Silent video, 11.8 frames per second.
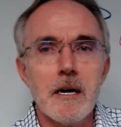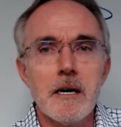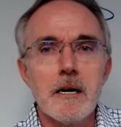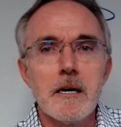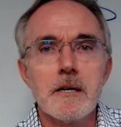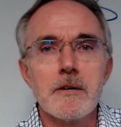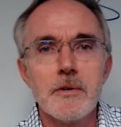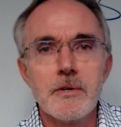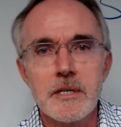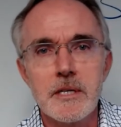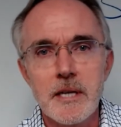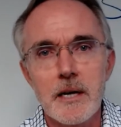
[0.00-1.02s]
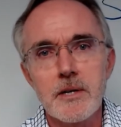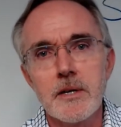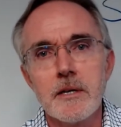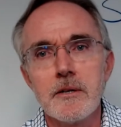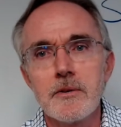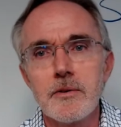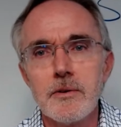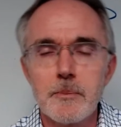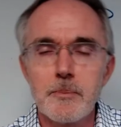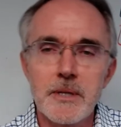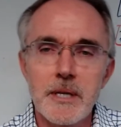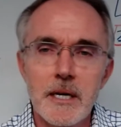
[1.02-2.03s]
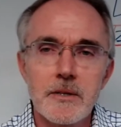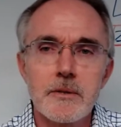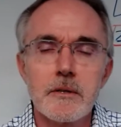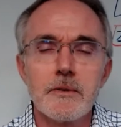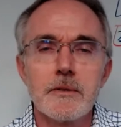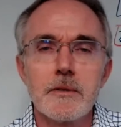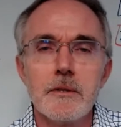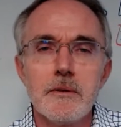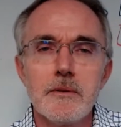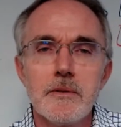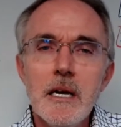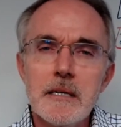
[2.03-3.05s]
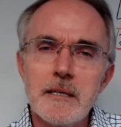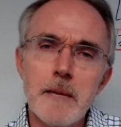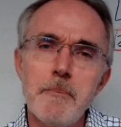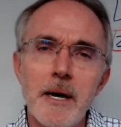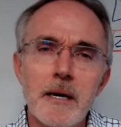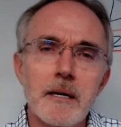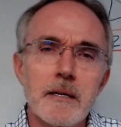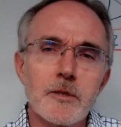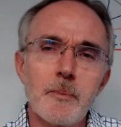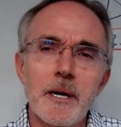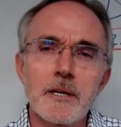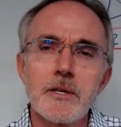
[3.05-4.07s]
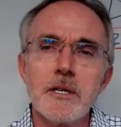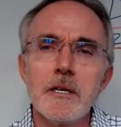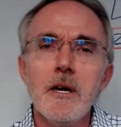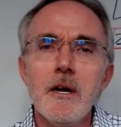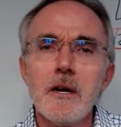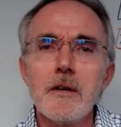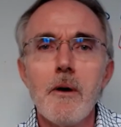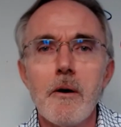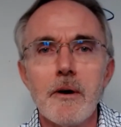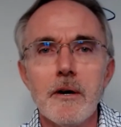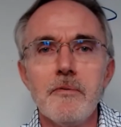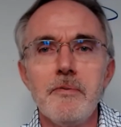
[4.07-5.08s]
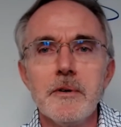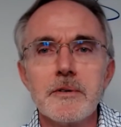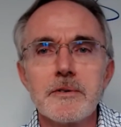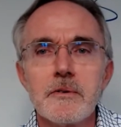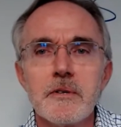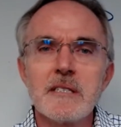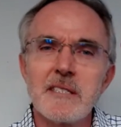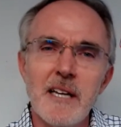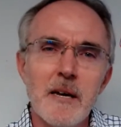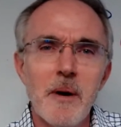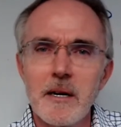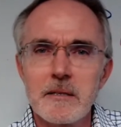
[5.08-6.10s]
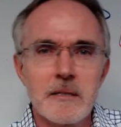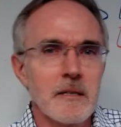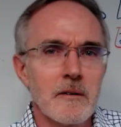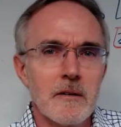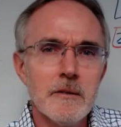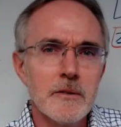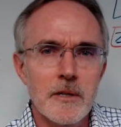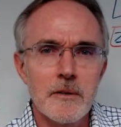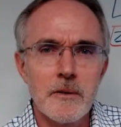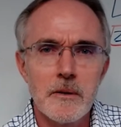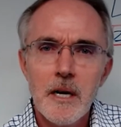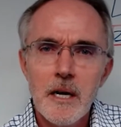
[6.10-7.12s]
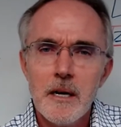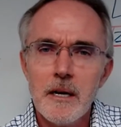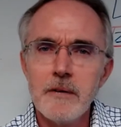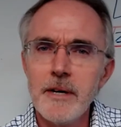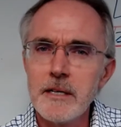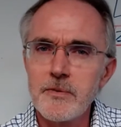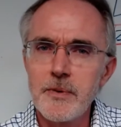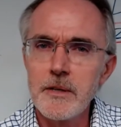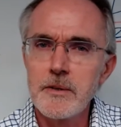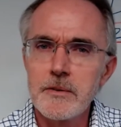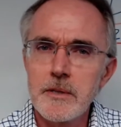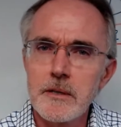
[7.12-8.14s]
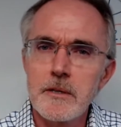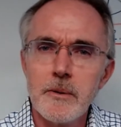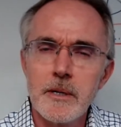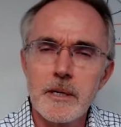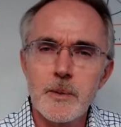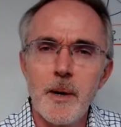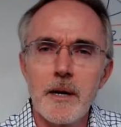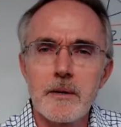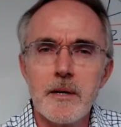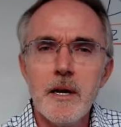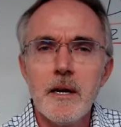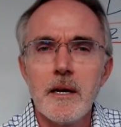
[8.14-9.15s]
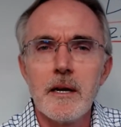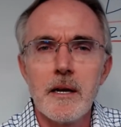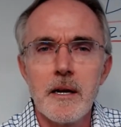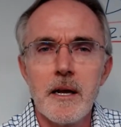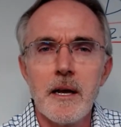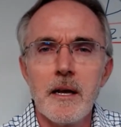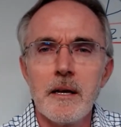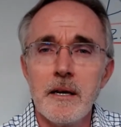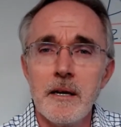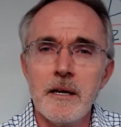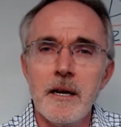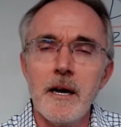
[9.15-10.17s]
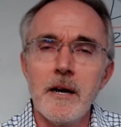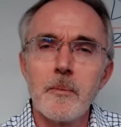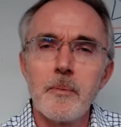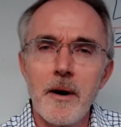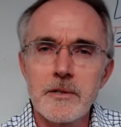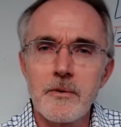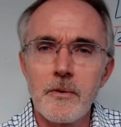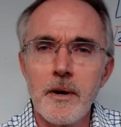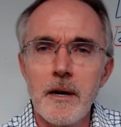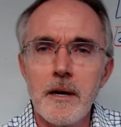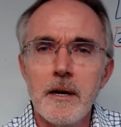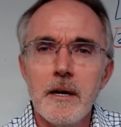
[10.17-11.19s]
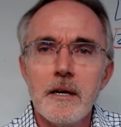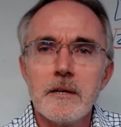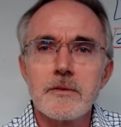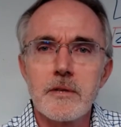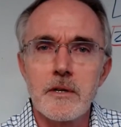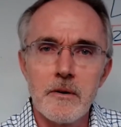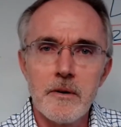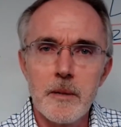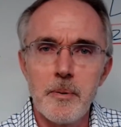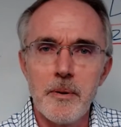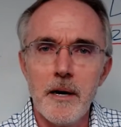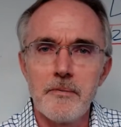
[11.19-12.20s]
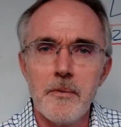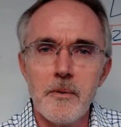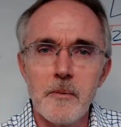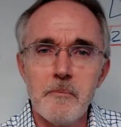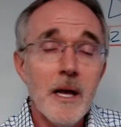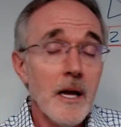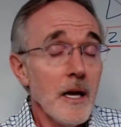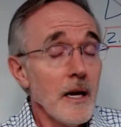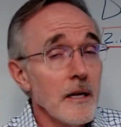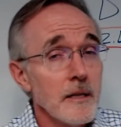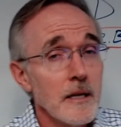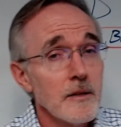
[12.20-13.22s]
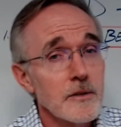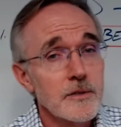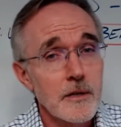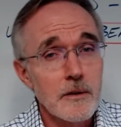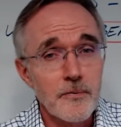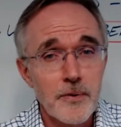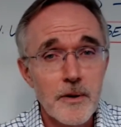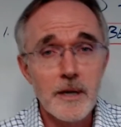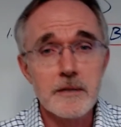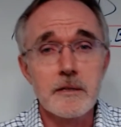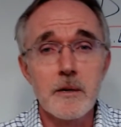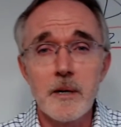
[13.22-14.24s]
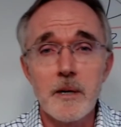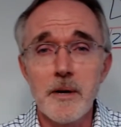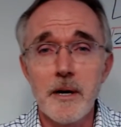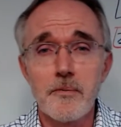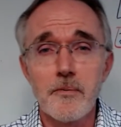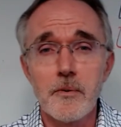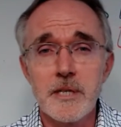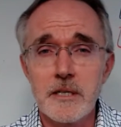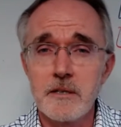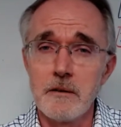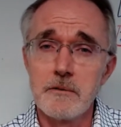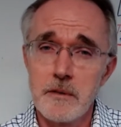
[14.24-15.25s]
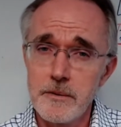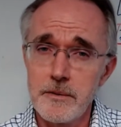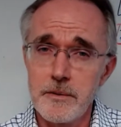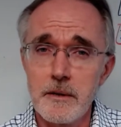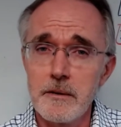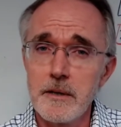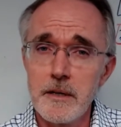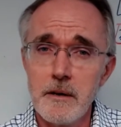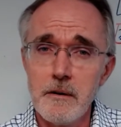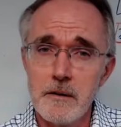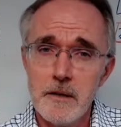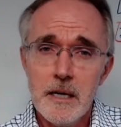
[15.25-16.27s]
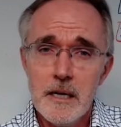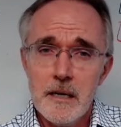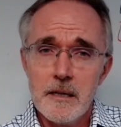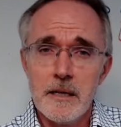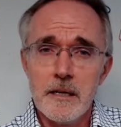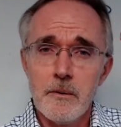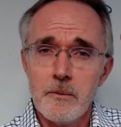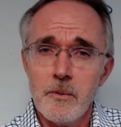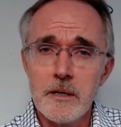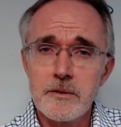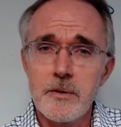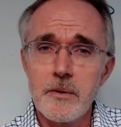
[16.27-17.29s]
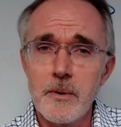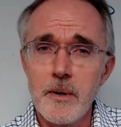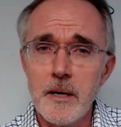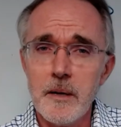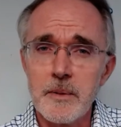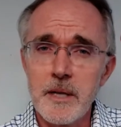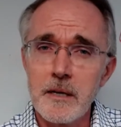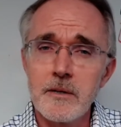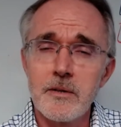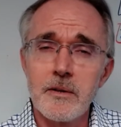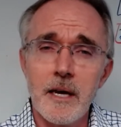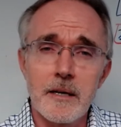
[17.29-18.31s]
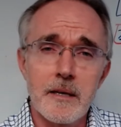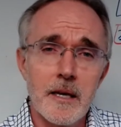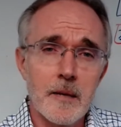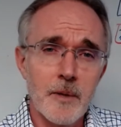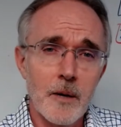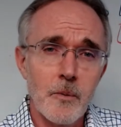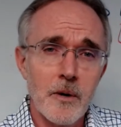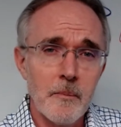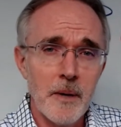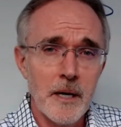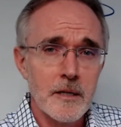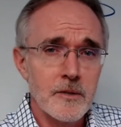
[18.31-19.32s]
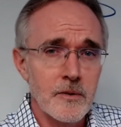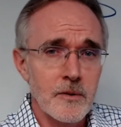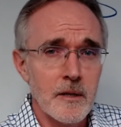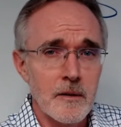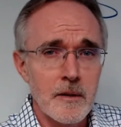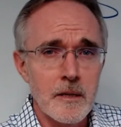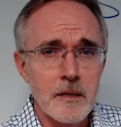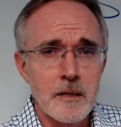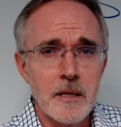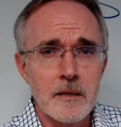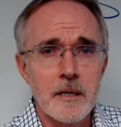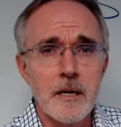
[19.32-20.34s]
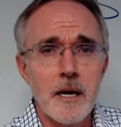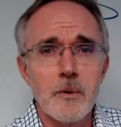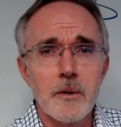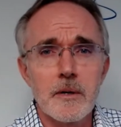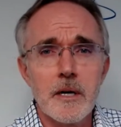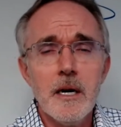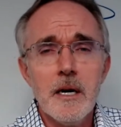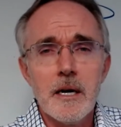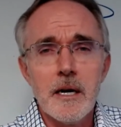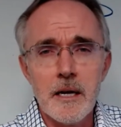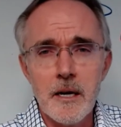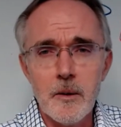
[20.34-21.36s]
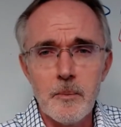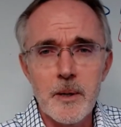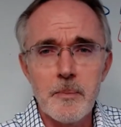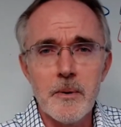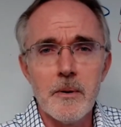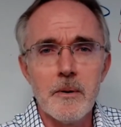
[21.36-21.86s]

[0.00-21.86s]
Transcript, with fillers: intrusion detection and intrusion protection services, deep packet inspection, URL filtering, sandboxing, and all those other advanced features that you would expect in an enterprise-grade security platform. And then there are still a few SD-WAN platforms that don't do security at all. They don't want to get into that game. They want to manage the network and help people